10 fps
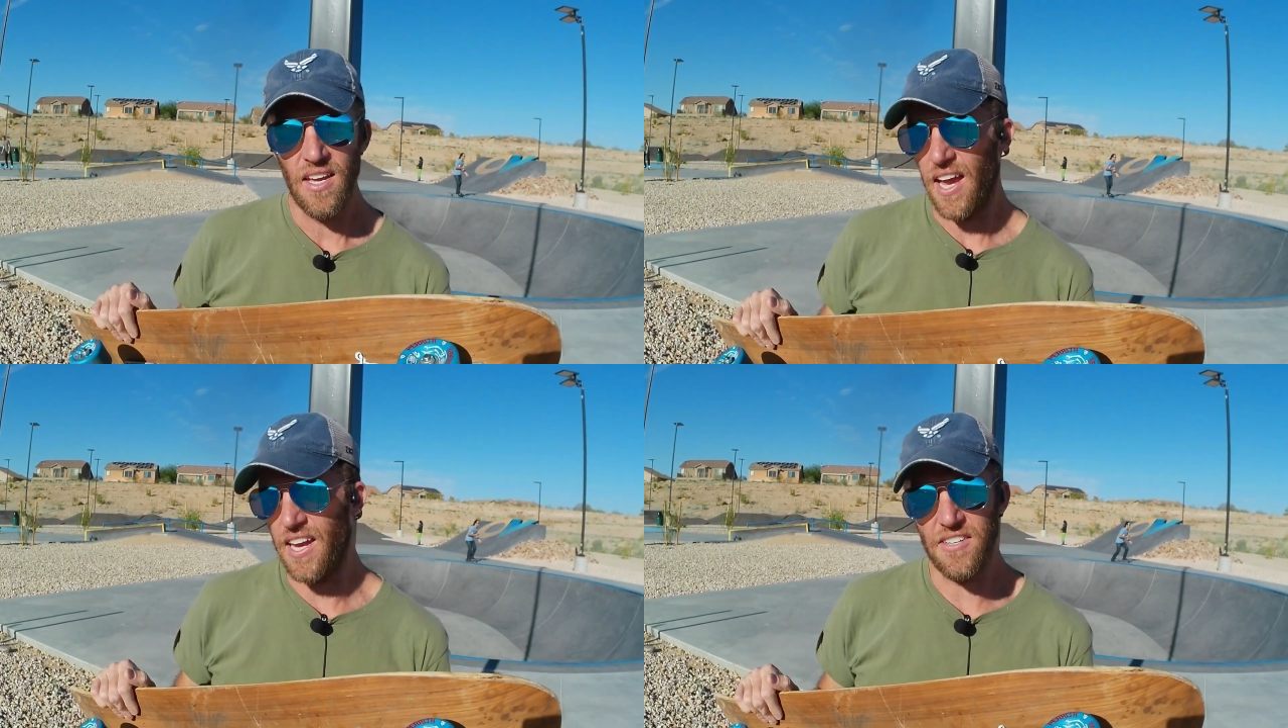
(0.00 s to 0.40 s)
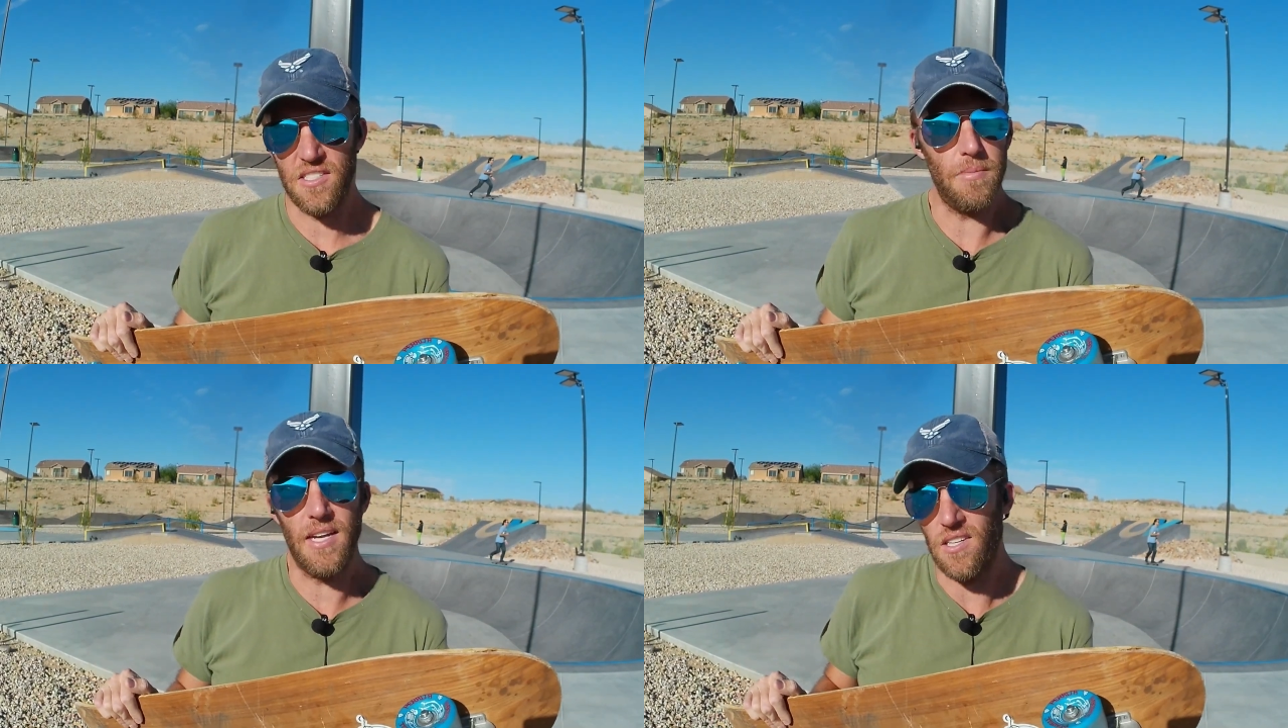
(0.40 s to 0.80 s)
and it just
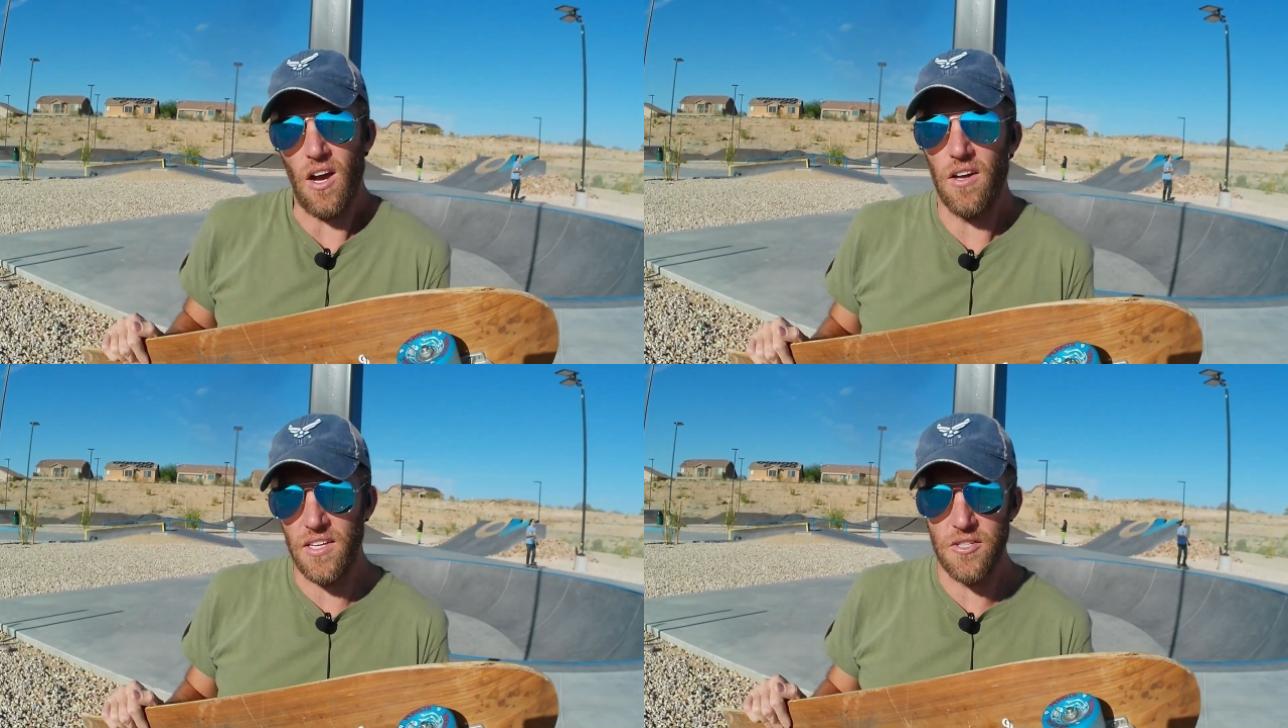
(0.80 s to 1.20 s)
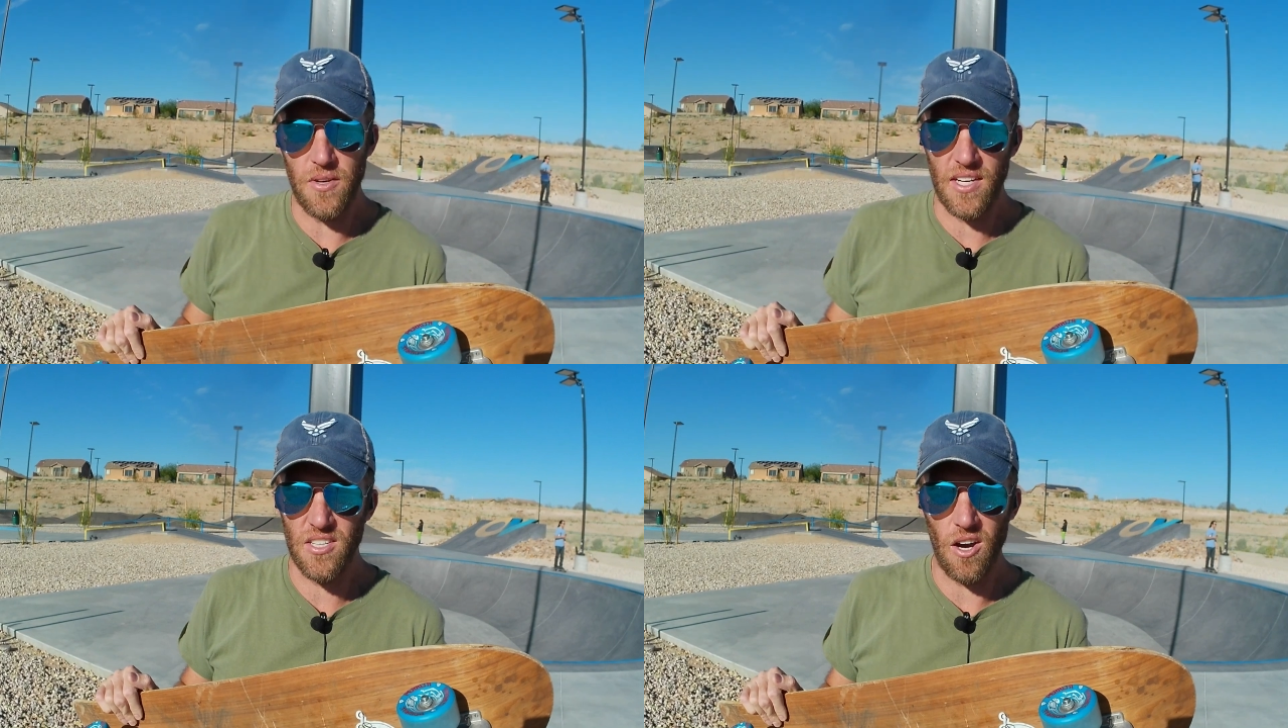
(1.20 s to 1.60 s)
makes ollie
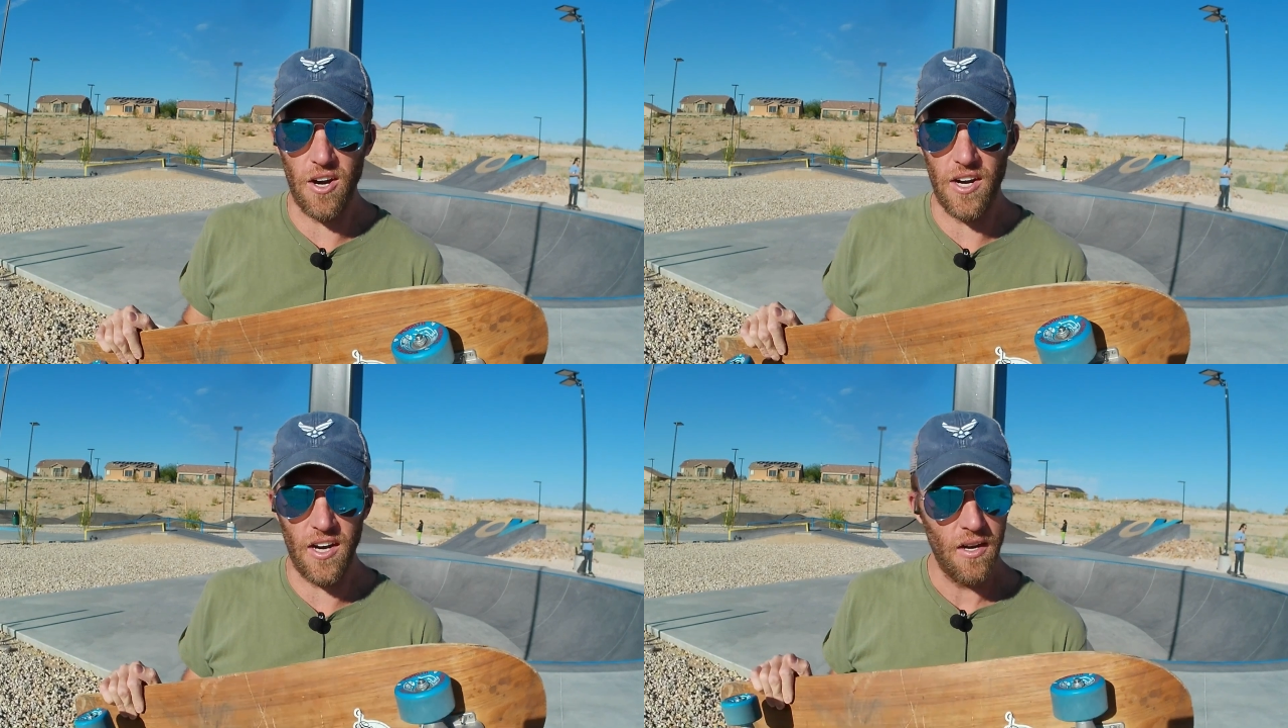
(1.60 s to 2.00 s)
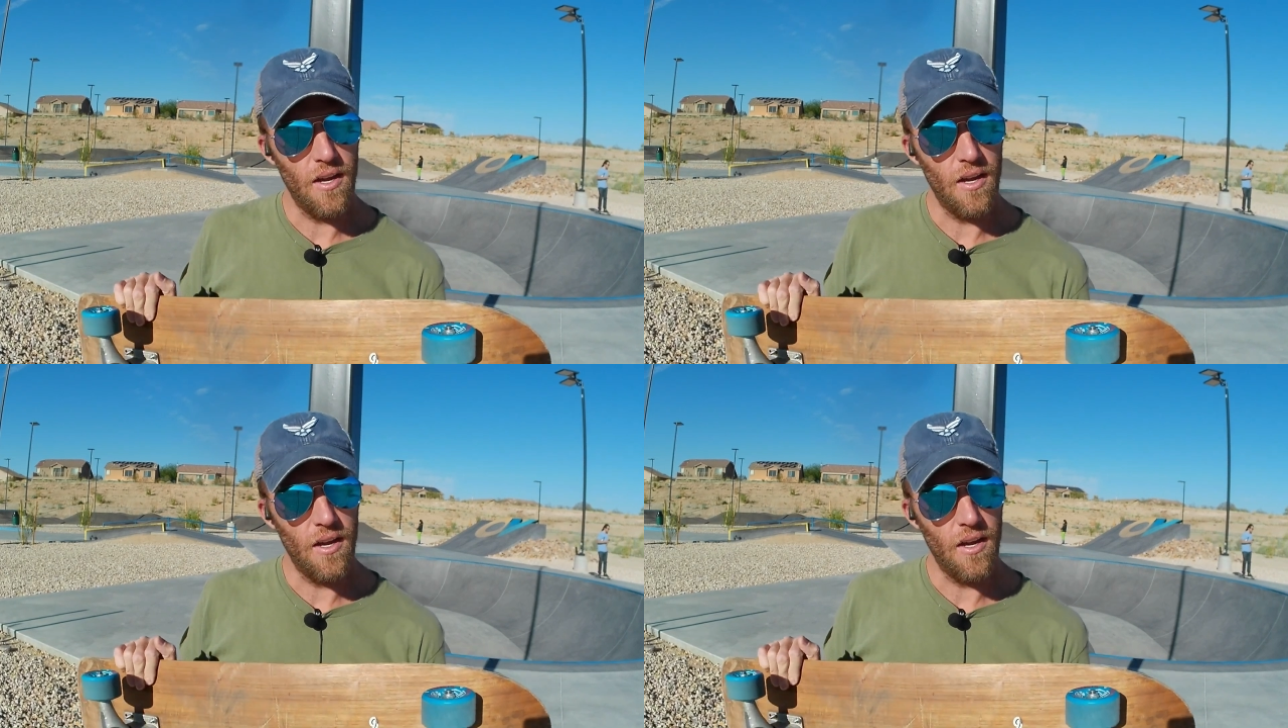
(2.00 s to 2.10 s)
tricks harder.